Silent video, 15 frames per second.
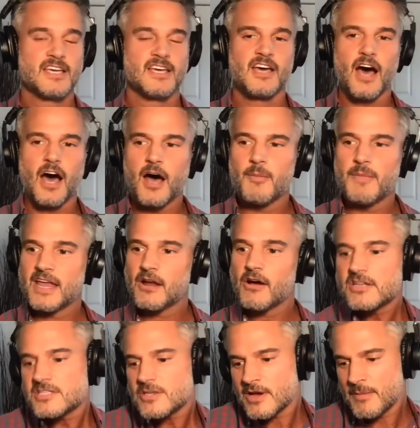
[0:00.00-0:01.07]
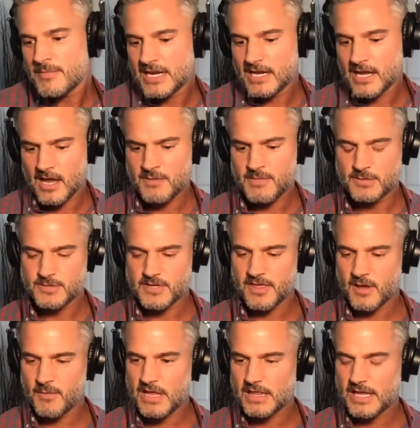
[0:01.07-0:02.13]
Um, and also, I mean, it kind of makes me think
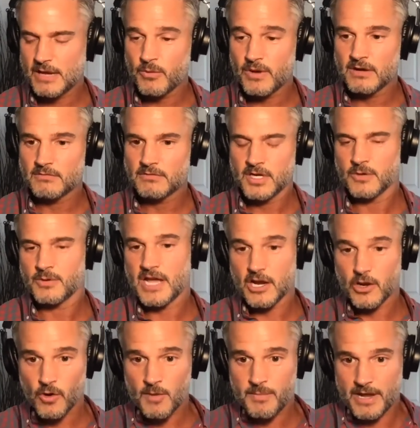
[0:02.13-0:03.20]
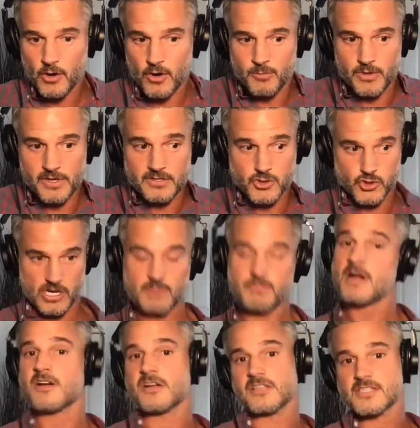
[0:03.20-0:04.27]
about like when you know when I grew up, I grew up with straight
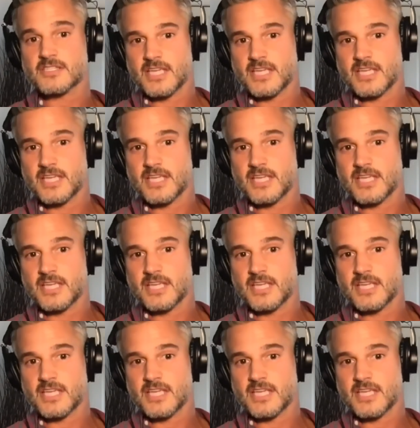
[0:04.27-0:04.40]
parents,